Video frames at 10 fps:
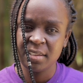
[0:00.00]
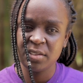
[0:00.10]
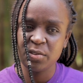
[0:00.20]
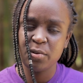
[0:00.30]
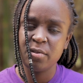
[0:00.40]

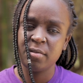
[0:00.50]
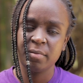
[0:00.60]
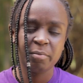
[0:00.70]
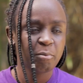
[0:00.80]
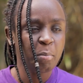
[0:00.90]

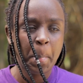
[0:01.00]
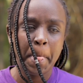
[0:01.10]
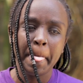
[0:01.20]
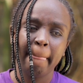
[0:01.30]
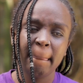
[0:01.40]
So
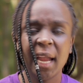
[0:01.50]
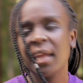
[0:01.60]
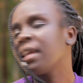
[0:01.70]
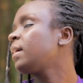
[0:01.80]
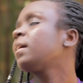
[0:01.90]

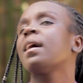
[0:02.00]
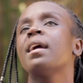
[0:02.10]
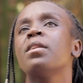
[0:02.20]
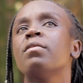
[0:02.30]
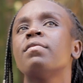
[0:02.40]
I
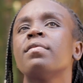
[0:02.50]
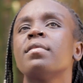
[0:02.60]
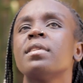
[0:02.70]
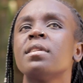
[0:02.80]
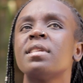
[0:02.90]
kind of
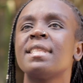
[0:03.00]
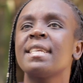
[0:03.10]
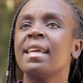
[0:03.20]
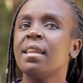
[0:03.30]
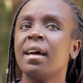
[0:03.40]

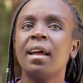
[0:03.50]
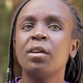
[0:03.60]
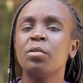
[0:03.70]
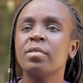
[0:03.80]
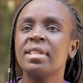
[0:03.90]
stayed
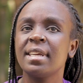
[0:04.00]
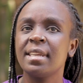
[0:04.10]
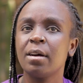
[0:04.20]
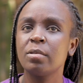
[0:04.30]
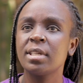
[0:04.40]

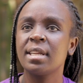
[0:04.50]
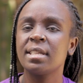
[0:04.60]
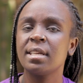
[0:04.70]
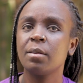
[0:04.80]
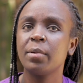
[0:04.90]
out
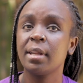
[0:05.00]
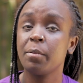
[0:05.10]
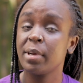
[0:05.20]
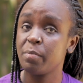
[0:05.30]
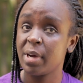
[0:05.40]
until when
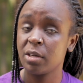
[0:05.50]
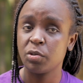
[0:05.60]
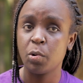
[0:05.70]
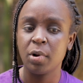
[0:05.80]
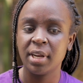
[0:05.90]
I went back
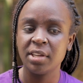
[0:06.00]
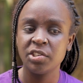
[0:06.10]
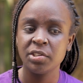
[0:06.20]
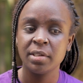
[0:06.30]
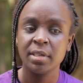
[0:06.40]
to
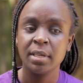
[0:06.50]
college.